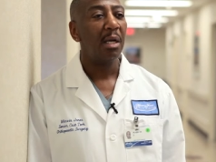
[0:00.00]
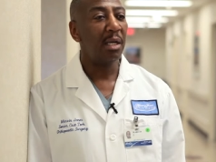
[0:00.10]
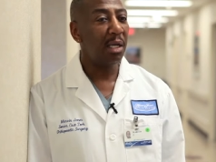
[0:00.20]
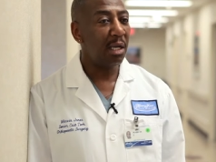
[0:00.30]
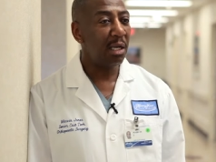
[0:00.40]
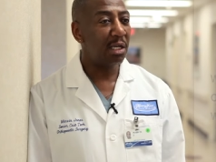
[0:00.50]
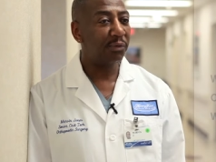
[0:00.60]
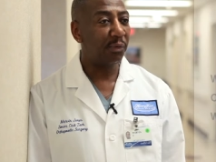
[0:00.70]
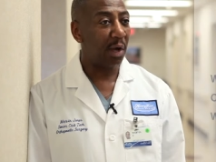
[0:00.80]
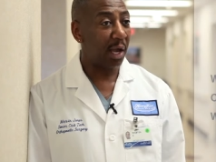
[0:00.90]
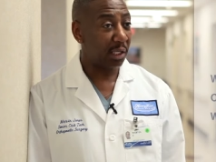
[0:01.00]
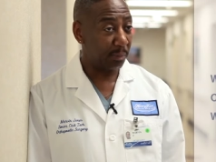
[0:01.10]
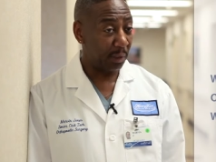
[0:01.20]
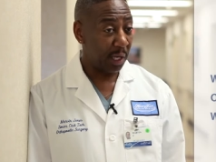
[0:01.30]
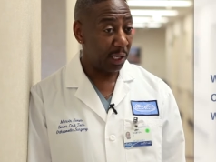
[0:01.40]
E is for
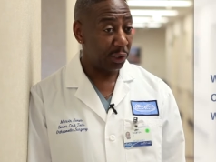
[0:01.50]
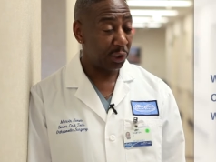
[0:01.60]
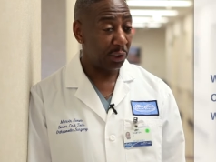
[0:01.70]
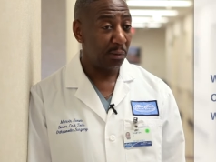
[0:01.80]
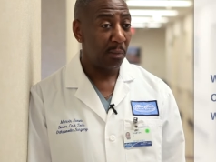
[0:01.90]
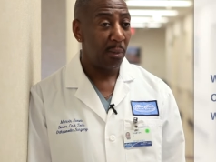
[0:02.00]
explanation.